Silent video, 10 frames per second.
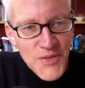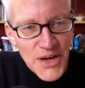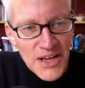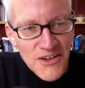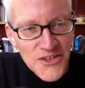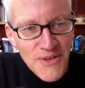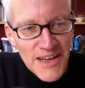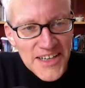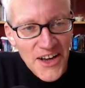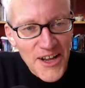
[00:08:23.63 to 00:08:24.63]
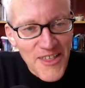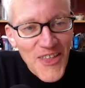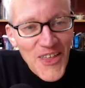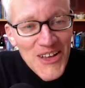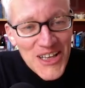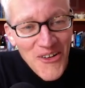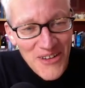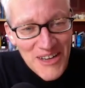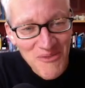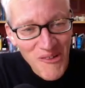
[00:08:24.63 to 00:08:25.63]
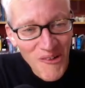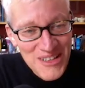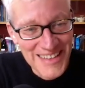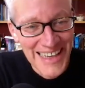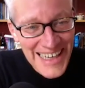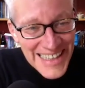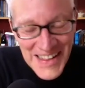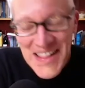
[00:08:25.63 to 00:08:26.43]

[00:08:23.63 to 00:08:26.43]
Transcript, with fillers: very hard to recognise that you're in water.